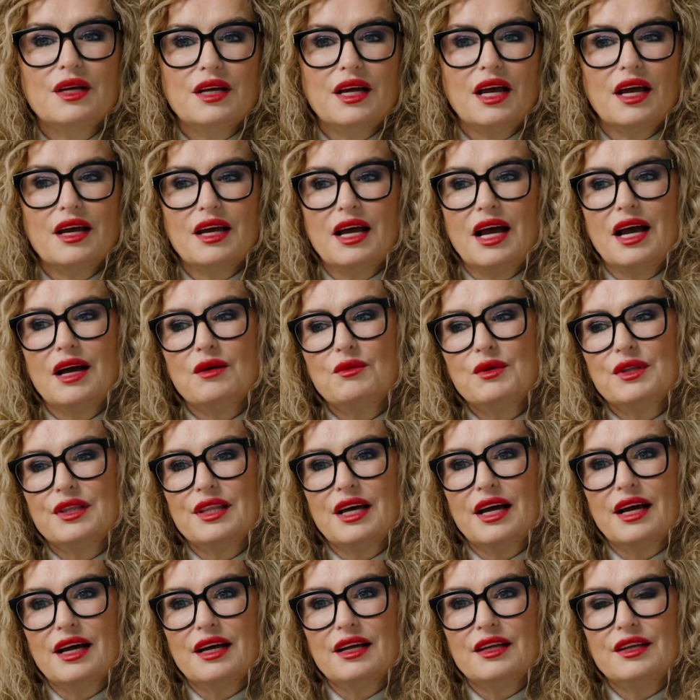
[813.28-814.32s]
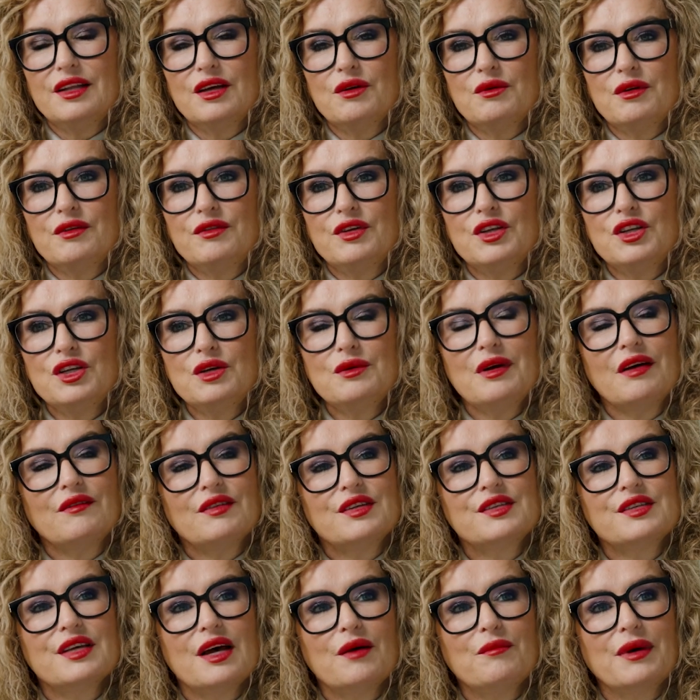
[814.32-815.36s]
how would that, if you do have a
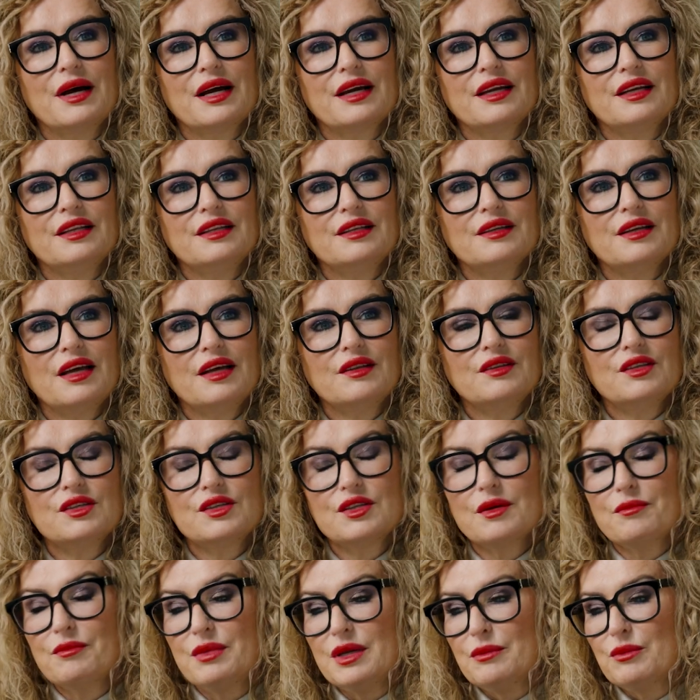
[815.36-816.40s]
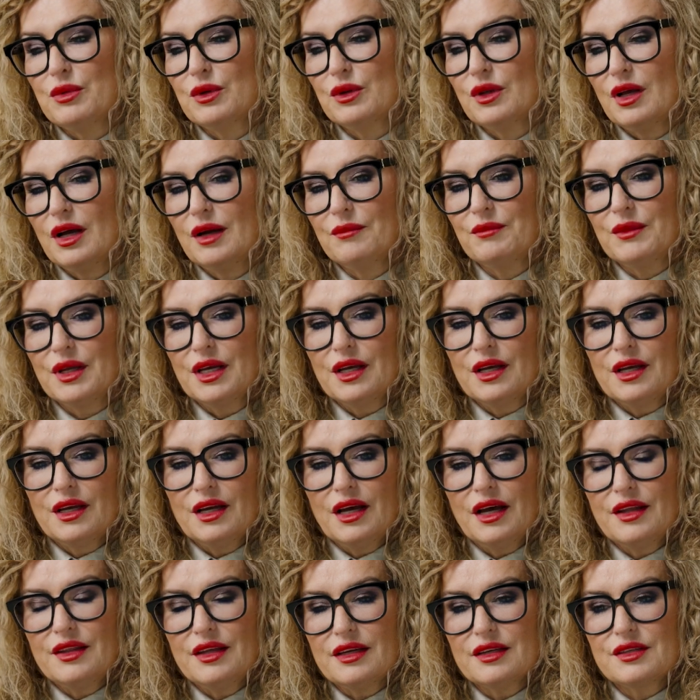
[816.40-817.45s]
setback, and some people,
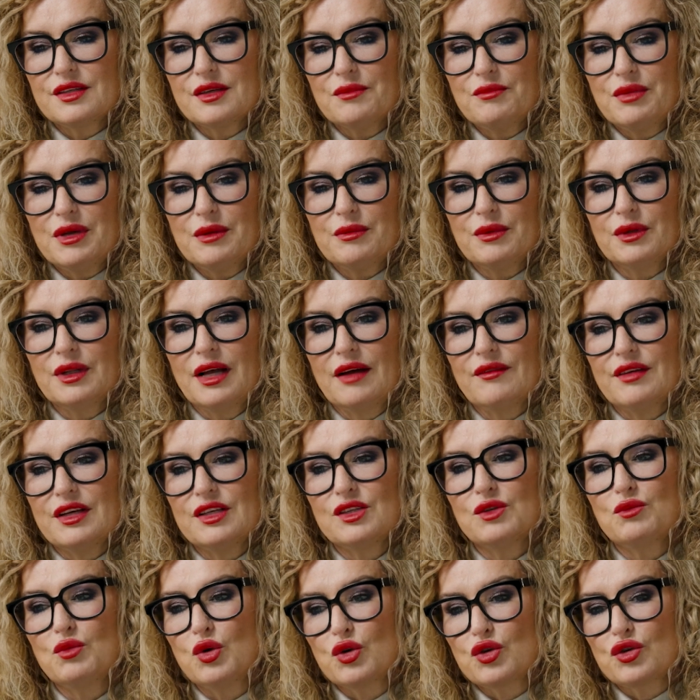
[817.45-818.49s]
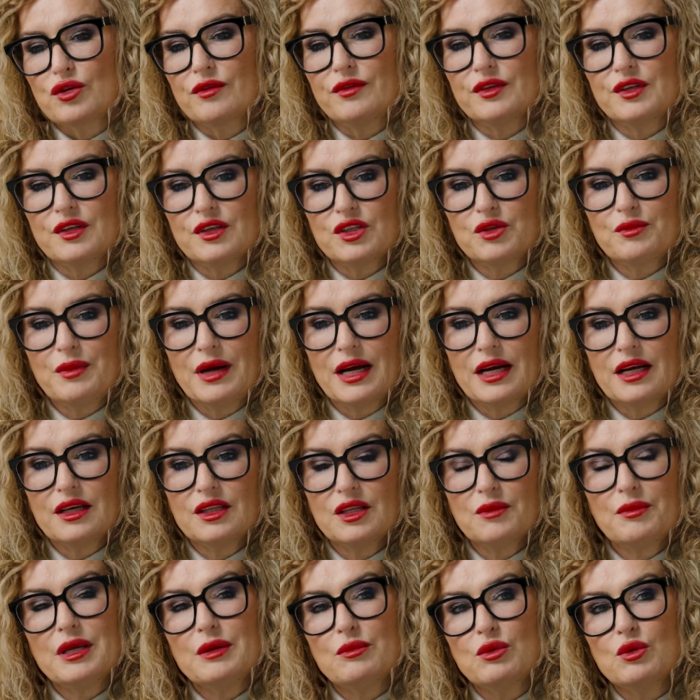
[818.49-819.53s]
I think some people have it as a water off a duck's back,
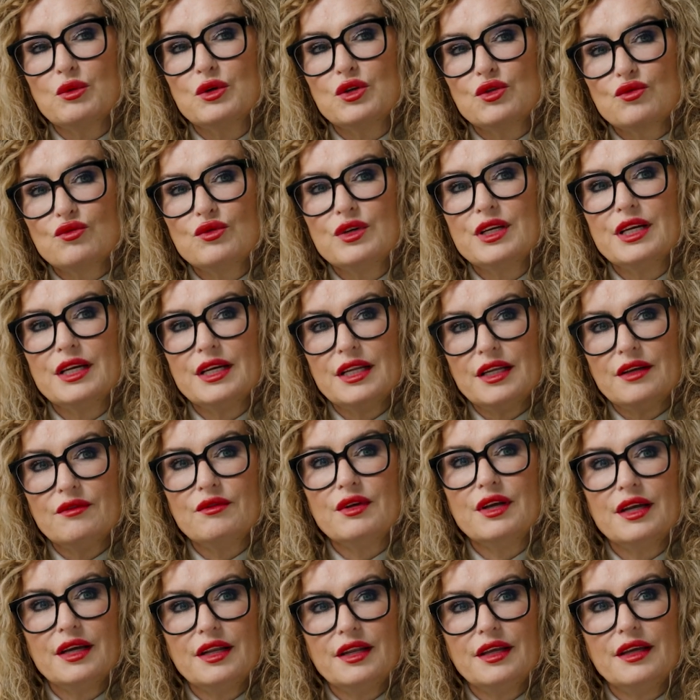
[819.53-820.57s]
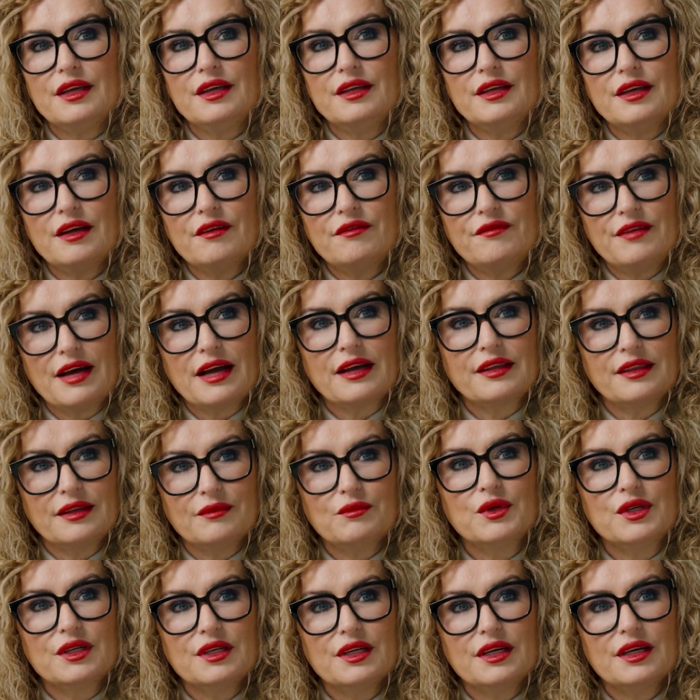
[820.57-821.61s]
other people would really, really affect them,
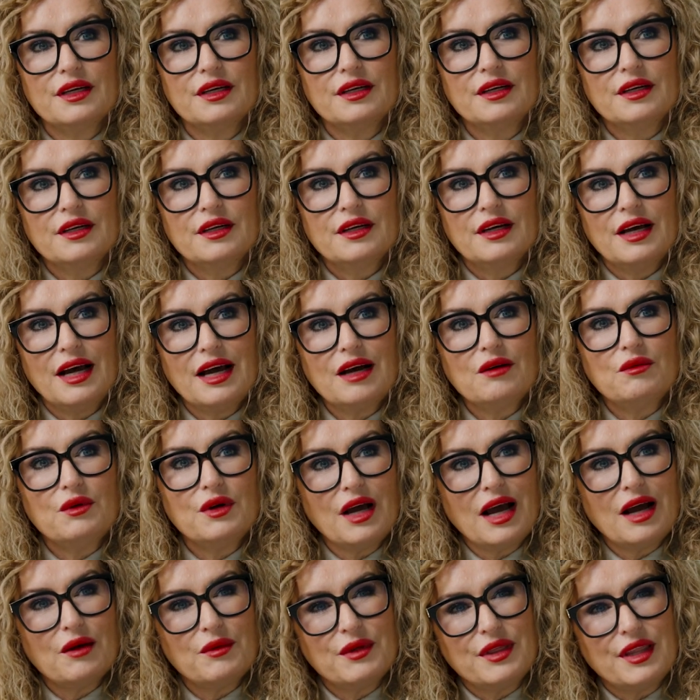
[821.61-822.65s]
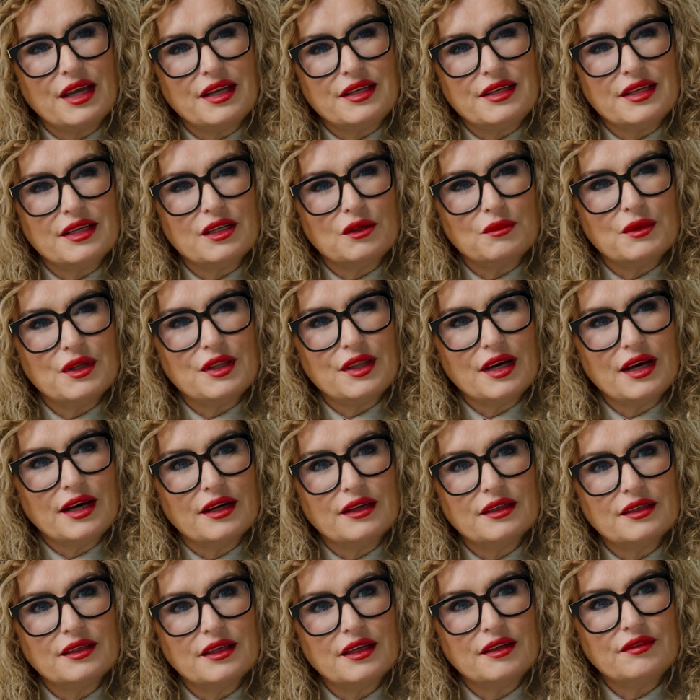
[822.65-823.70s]
wouldn't it? How would they deal with
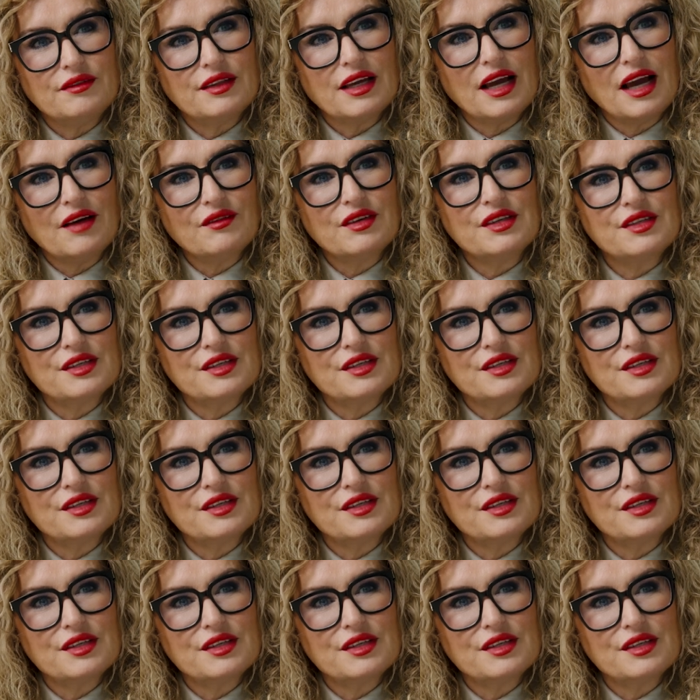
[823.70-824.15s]
that? A